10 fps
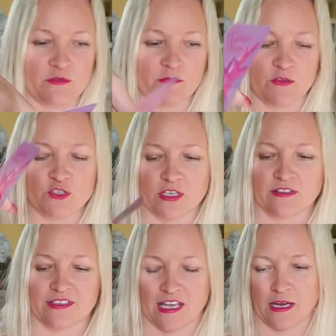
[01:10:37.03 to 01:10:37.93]
the
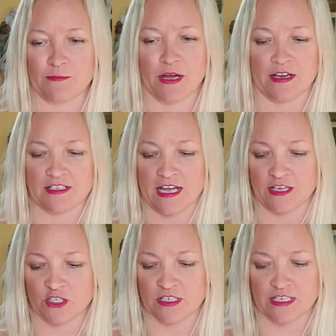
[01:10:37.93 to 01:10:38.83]
motions and I'm not
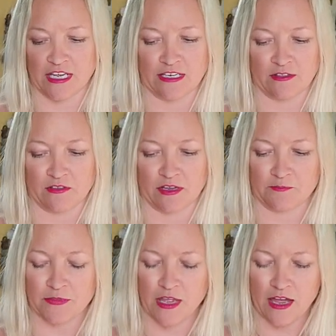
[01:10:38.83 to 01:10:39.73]
attaching to
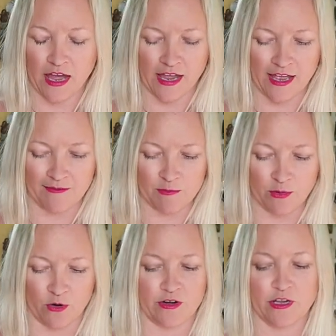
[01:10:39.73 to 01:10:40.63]
anything. I have a
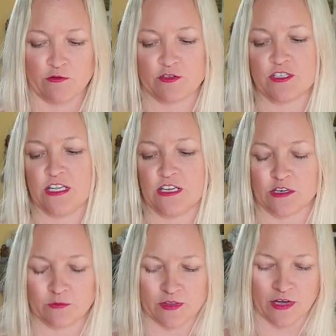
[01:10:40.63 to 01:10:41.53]
boring
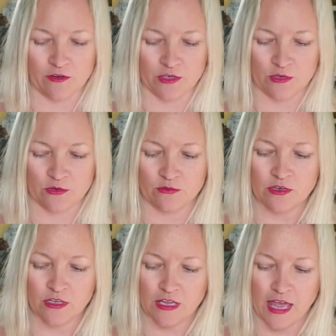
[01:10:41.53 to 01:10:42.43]
routine without you
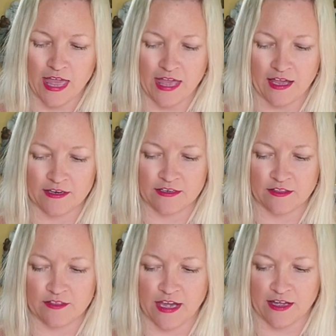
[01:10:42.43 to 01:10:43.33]

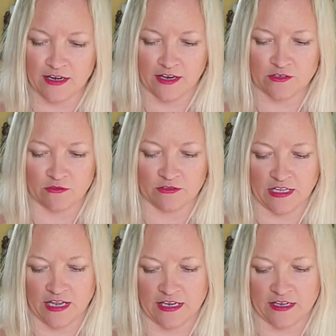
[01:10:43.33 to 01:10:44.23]
and that I don't
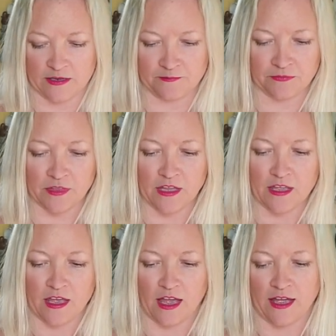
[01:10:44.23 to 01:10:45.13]
like.
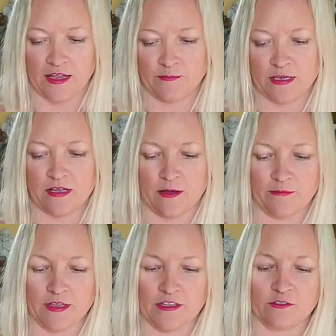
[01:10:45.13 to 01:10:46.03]
I
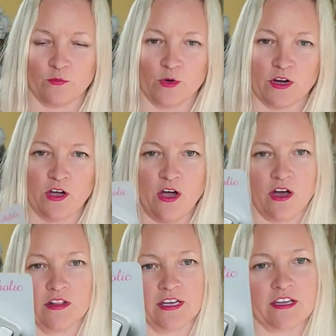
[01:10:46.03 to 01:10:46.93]
become this
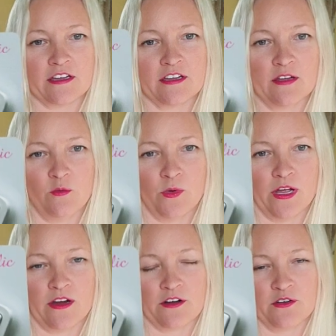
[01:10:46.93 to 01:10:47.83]
workaholic
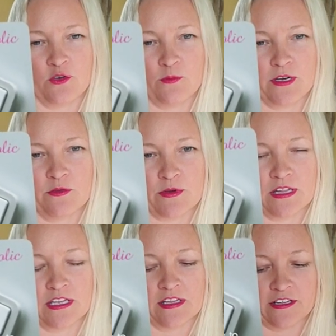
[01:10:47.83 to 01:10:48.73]
where nobody
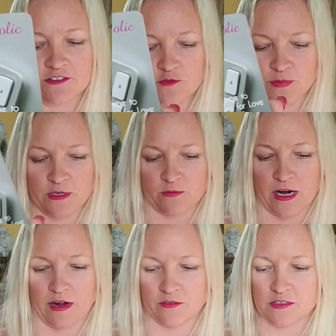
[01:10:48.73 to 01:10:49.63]
really likes to be
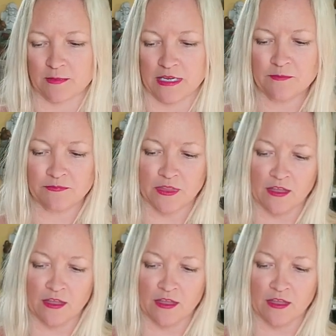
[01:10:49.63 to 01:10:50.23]
around me